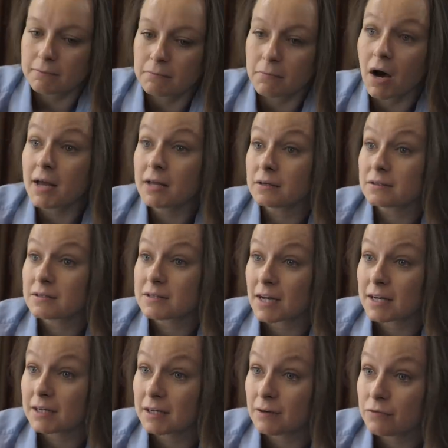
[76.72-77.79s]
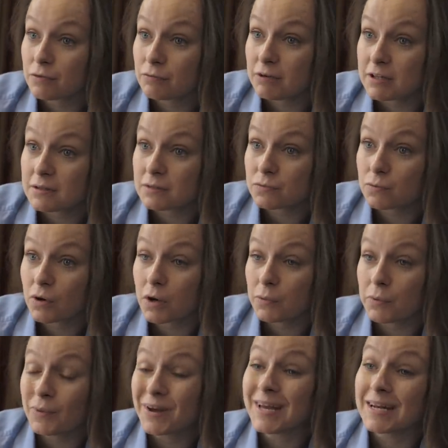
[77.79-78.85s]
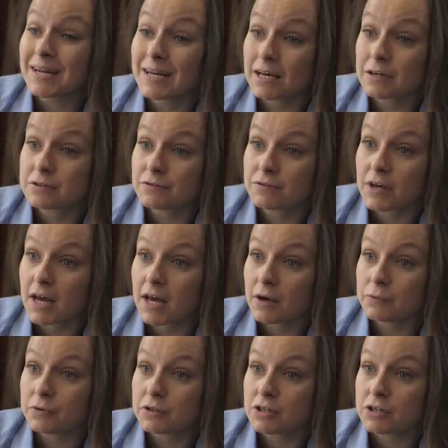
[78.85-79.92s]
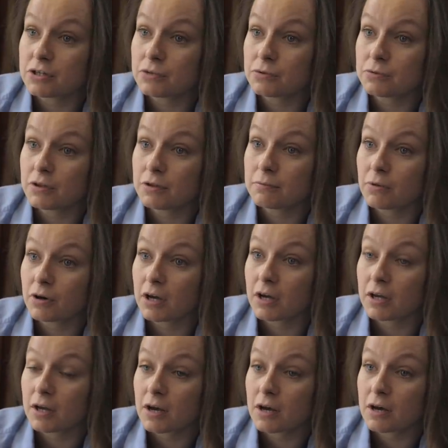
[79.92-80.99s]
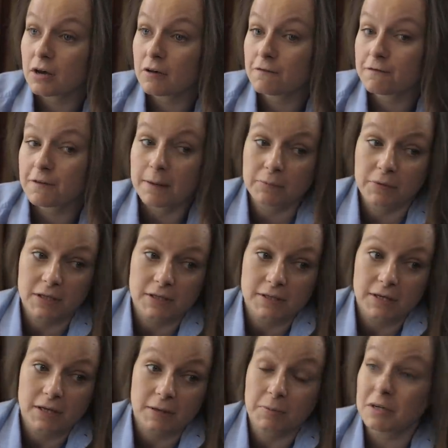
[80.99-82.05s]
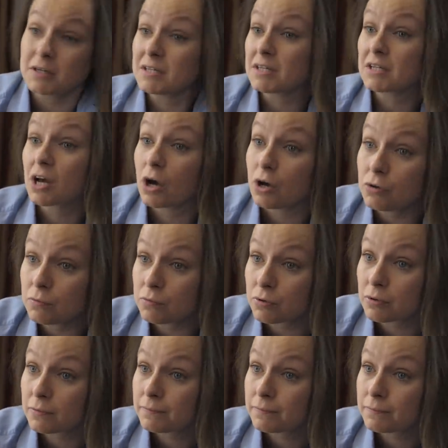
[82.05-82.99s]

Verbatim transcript: My understanding of the reasons why we were in and out of care were to do with my uh, family's inability to cope.